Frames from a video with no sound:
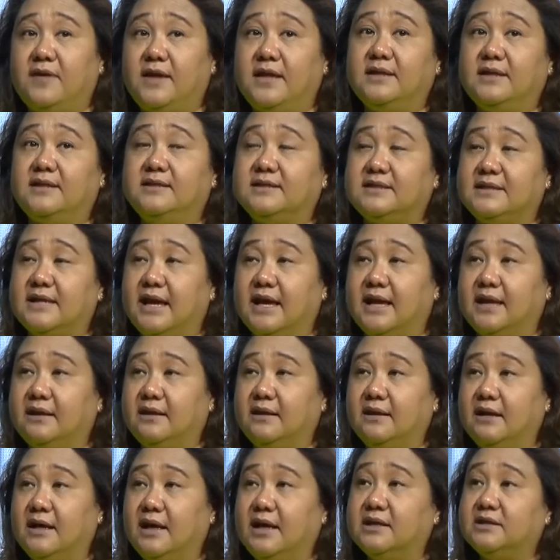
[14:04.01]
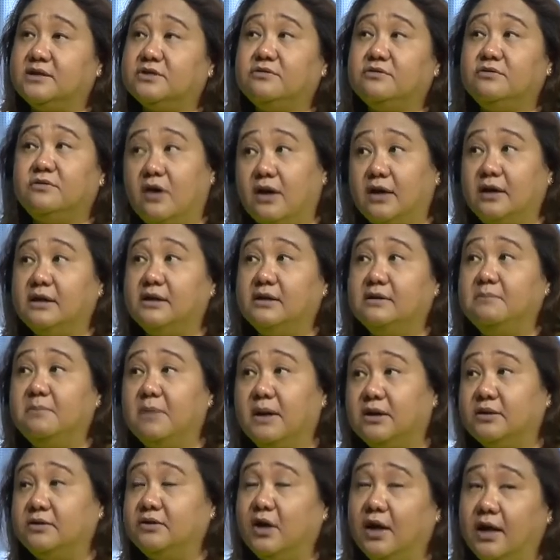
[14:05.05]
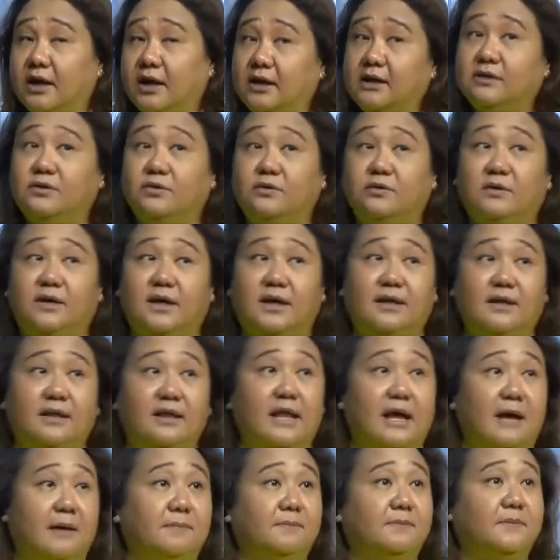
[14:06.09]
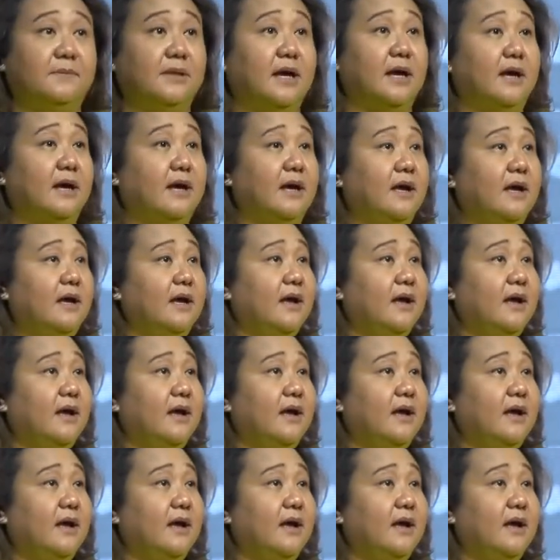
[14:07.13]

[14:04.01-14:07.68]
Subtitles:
feed said, it's Ronald McDonald who kidnapped